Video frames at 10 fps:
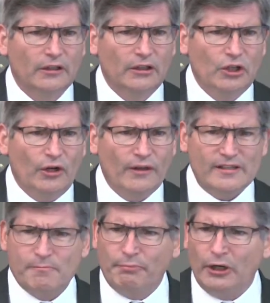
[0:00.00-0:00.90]
You know,
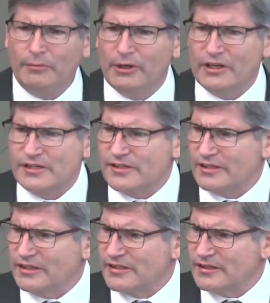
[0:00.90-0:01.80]
that's barbarous.
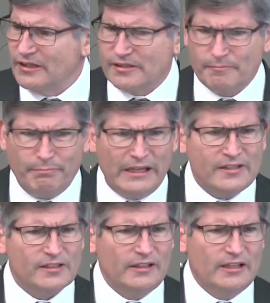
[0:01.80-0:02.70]
It's, it's
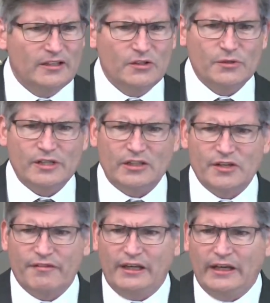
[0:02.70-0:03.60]
beastly to do such a
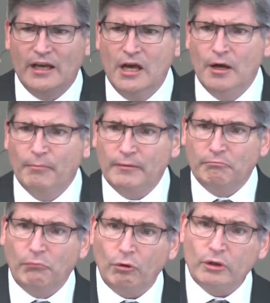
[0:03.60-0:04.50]
thing. But
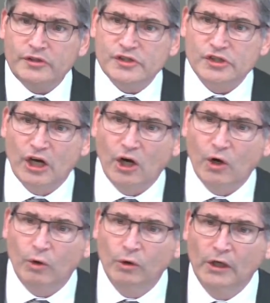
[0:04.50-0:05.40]
more
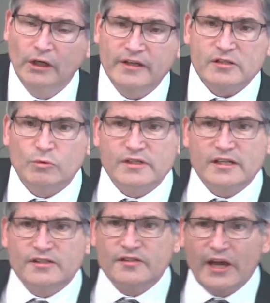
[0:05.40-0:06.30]
so, this was a
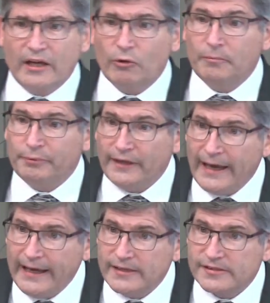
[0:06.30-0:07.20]
sacred
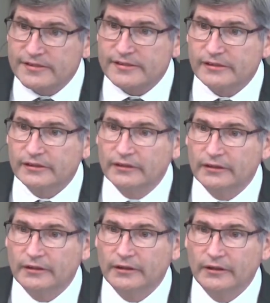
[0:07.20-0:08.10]
place.
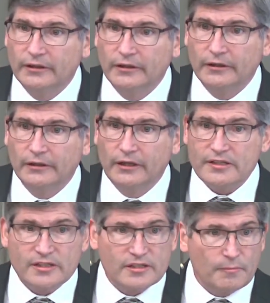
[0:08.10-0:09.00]

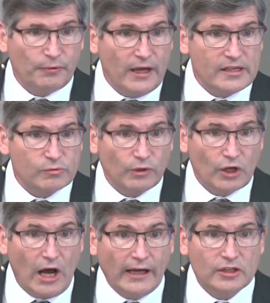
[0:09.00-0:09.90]
This is the place where
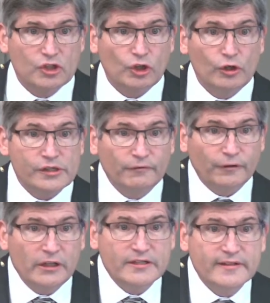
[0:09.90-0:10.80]
God had chosen
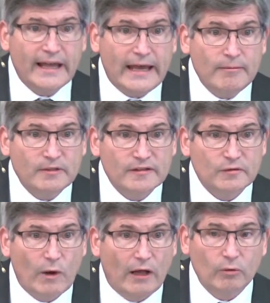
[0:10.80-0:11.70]
for his name to
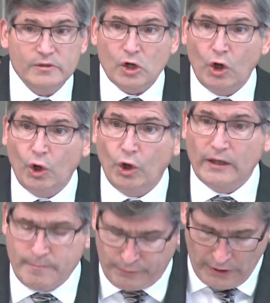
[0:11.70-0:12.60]
dwell. It was a
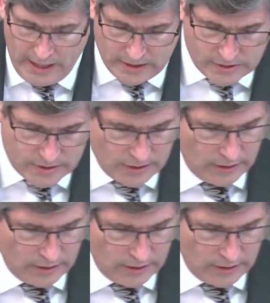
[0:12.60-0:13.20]
holy place.